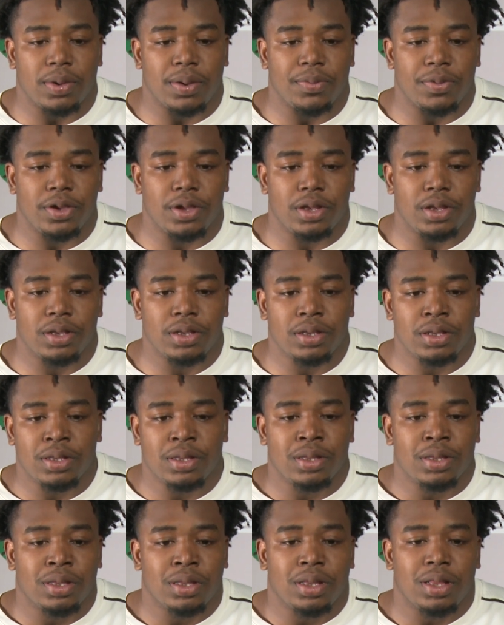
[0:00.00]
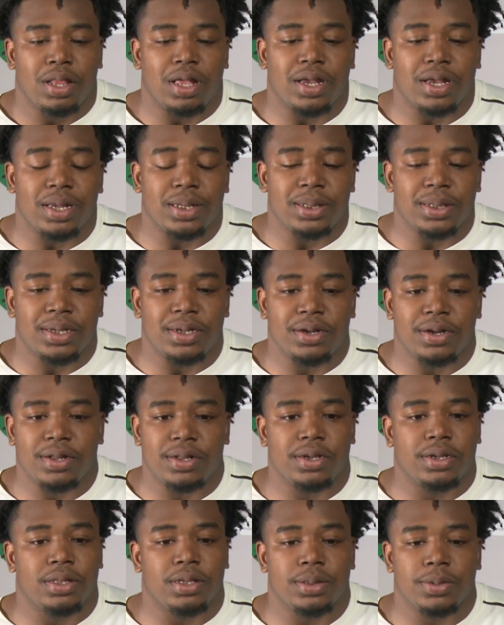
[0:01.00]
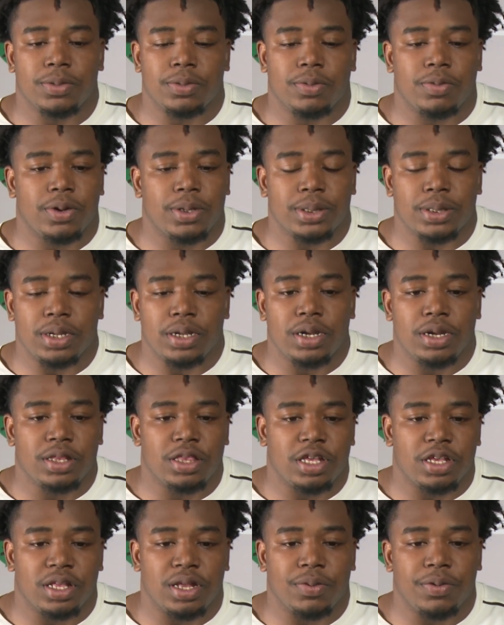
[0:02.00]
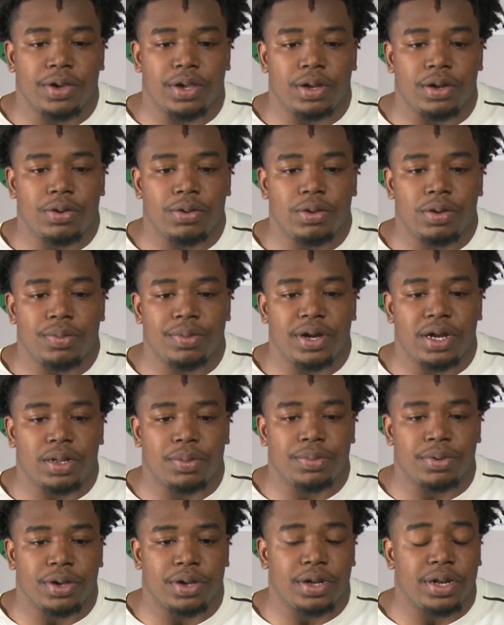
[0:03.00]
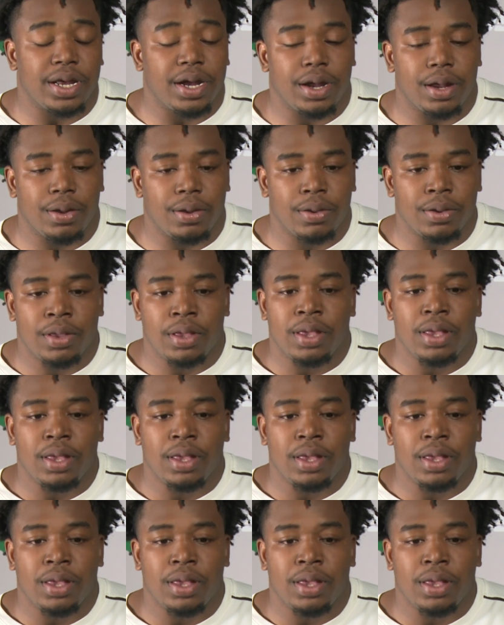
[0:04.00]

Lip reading: I mean, like I said earlier, there wasn't anything that we could do about it, but now